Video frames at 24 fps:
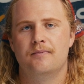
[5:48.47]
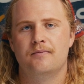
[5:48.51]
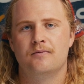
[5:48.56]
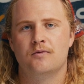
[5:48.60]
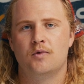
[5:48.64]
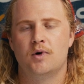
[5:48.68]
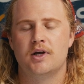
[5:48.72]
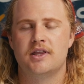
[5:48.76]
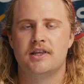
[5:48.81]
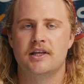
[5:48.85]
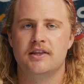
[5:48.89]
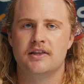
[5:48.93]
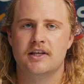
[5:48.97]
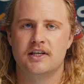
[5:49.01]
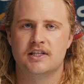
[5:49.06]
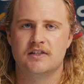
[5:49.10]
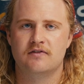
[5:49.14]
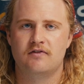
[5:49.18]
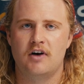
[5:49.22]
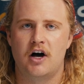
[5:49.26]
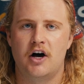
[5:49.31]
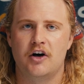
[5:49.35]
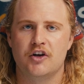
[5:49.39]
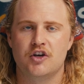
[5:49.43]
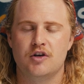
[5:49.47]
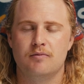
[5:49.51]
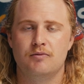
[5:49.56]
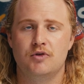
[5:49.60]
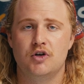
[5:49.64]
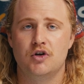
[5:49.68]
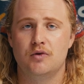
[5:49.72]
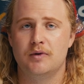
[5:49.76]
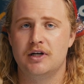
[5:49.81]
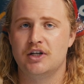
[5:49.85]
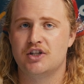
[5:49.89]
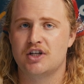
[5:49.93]
within this volume
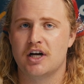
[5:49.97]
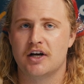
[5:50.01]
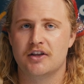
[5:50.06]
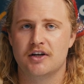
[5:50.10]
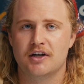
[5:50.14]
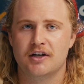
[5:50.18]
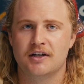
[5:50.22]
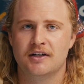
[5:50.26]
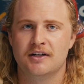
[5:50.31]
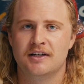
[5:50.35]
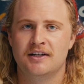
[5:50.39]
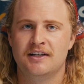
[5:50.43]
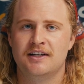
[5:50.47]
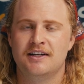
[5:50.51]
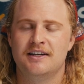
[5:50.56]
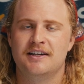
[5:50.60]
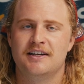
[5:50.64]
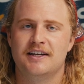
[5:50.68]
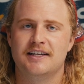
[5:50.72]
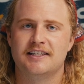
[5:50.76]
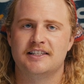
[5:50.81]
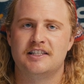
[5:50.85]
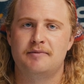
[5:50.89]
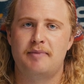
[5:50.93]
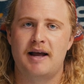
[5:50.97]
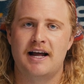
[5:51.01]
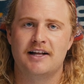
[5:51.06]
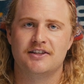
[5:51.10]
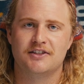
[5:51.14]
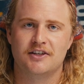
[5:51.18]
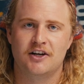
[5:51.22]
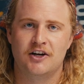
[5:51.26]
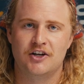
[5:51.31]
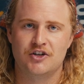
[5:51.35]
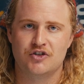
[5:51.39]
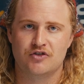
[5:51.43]
knew each other. It
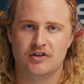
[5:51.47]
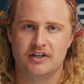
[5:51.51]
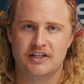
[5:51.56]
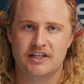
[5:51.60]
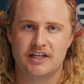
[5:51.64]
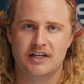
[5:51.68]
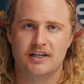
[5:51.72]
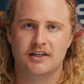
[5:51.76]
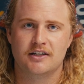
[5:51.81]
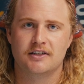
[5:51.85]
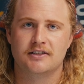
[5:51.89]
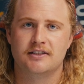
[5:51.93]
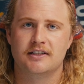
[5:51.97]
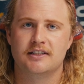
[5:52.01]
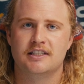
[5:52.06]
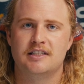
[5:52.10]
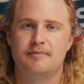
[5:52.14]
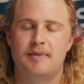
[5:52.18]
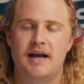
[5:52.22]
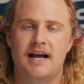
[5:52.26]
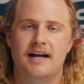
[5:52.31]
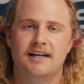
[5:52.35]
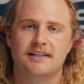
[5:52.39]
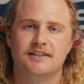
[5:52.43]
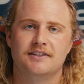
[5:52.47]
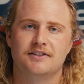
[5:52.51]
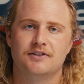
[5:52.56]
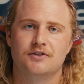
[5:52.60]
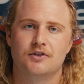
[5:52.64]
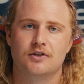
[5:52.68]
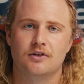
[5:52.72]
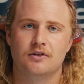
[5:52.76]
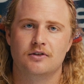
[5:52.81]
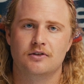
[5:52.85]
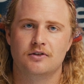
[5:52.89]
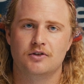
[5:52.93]
spans 100 years. It
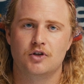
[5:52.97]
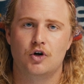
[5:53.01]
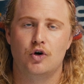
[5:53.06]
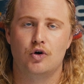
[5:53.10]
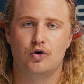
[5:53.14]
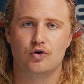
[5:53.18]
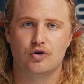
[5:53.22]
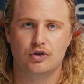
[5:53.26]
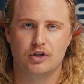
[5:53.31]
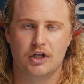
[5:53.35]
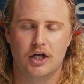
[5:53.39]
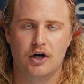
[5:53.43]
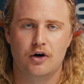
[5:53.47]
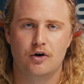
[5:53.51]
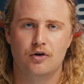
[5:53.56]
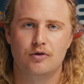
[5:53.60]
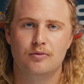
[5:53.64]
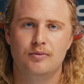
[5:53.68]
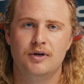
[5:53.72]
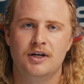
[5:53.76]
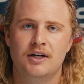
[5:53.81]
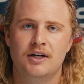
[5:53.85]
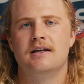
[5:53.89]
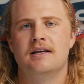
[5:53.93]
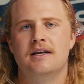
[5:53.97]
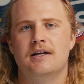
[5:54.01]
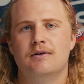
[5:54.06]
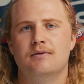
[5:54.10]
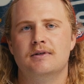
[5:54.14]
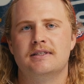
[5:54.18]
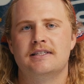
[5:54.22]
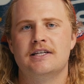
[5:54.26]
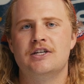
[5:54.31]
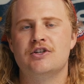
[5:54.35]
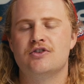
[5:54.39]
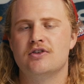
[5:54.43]
spans the whole globe. It
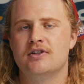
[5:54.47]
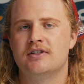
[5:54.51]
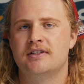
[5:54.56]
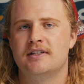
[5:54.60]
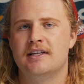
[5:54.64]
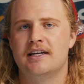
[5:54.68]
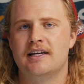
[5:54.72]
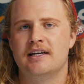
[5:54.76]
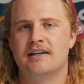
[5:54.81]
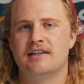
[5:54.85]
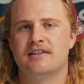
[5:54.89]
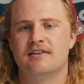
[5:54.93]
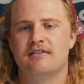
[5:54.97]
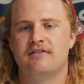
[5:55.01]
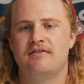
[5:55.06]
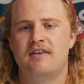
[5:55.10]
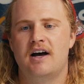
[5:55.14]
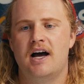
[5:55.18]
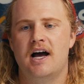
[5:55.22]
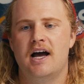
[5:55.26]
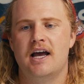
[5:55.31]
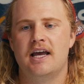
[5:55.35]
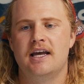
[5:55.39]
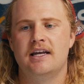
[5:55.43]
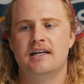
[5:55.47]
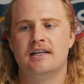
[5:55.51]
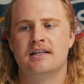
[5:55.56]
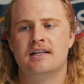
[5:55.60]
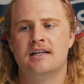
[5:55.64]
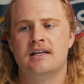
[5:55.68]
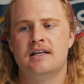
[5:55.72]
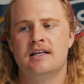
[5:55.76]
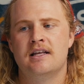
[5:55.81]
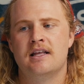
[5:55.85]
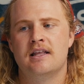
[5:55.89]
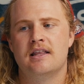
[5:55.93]
was interesting to find
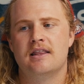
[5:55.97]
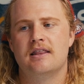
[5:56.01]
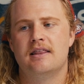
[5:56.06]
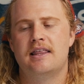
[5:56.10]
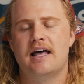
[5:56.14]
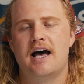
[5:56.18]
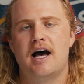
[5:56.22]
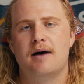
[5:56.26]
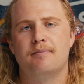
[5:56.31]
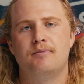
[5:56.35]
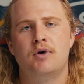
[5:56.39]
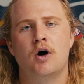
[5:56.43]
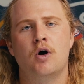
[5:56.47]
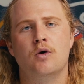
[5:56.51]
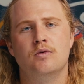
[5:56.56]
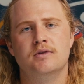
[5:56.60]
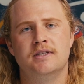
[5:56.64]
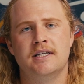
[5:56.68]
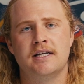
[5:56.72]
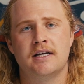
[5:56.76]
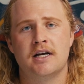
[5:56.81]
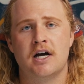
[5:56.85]
that posing